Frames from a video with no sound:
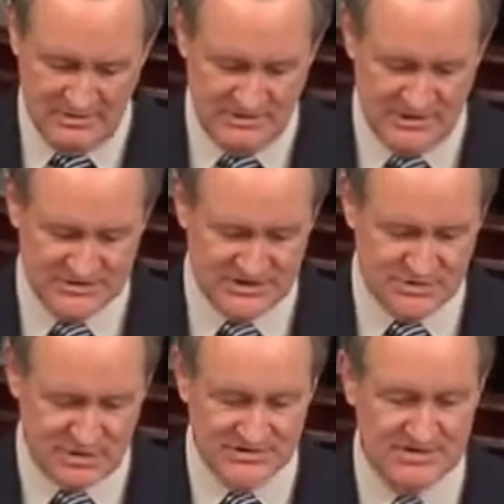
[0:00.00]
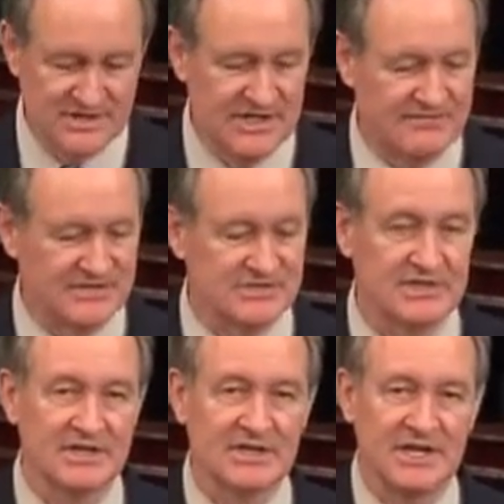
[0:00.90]
There's a trust
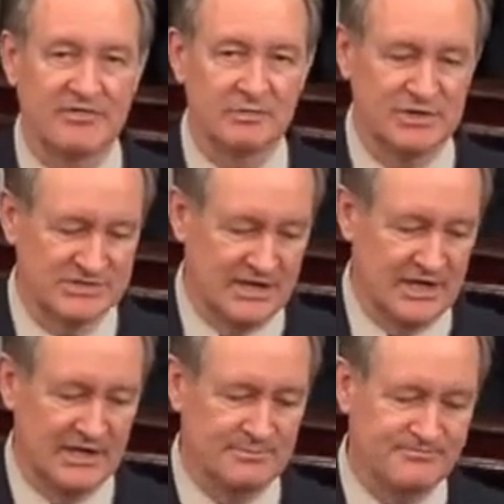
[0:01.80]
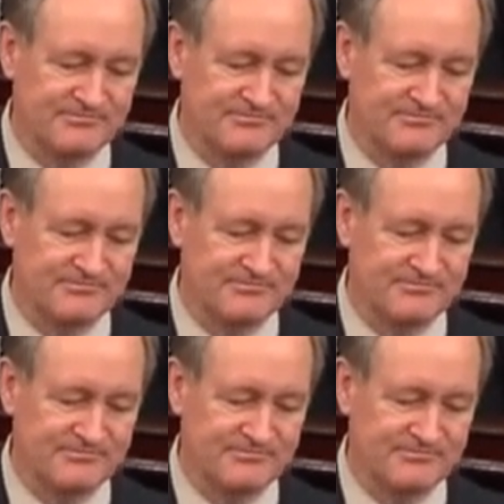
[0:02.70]
deficit in government today.